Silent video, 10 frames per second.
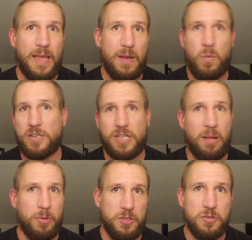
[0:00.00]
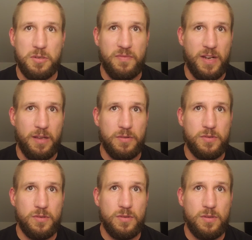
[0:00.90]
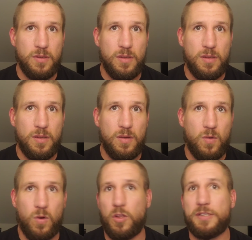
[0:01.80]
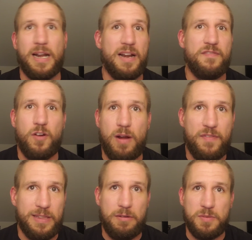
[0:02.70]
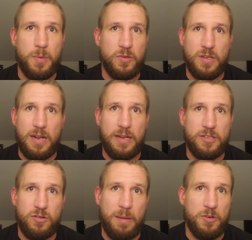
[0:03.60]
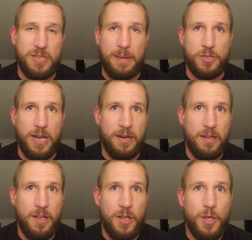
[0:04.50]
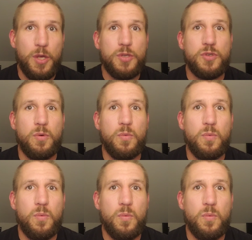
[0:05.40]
and watched a couple of YouTube videos or looked at an infographic that was posted on Instagram or Snapchat. So